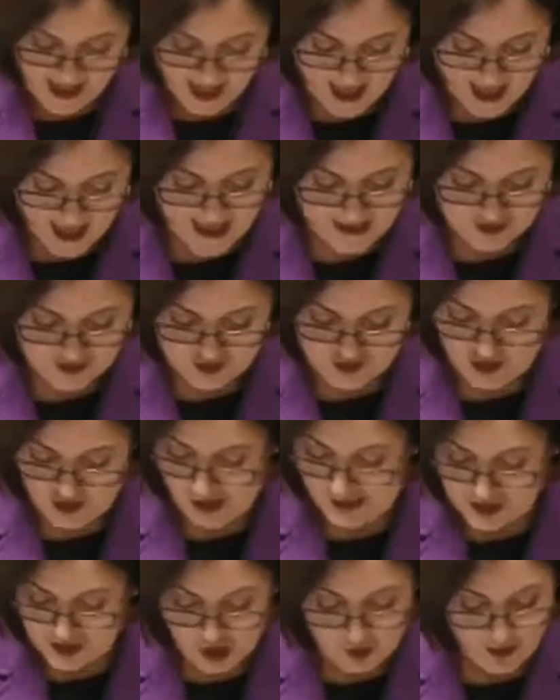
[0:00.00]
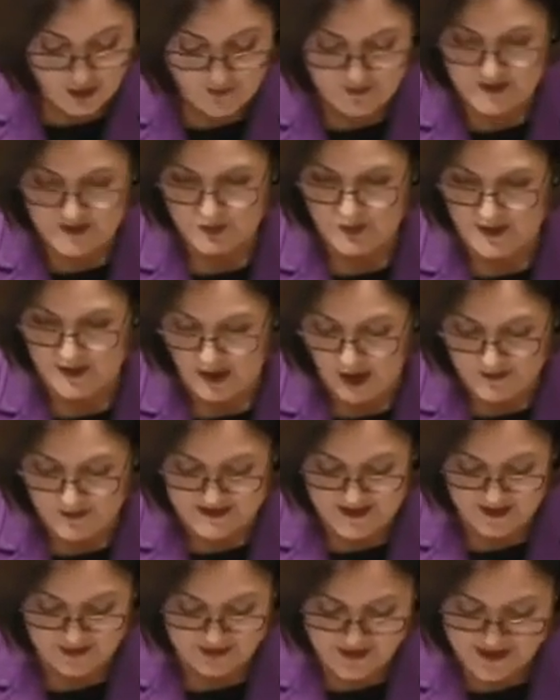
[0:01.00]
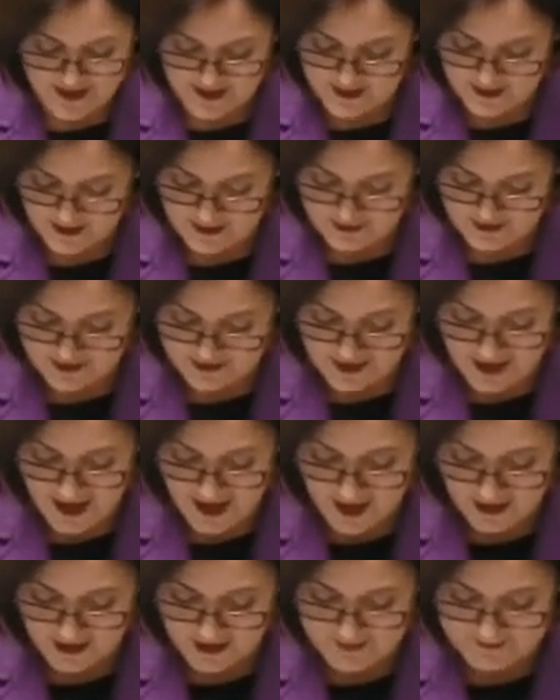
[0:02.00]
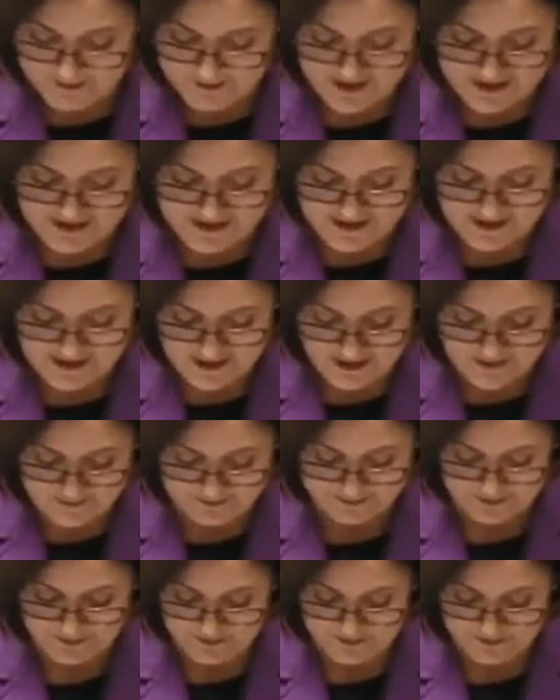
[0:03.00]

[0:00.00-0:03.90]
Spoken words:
And I know I was at the gala dinner,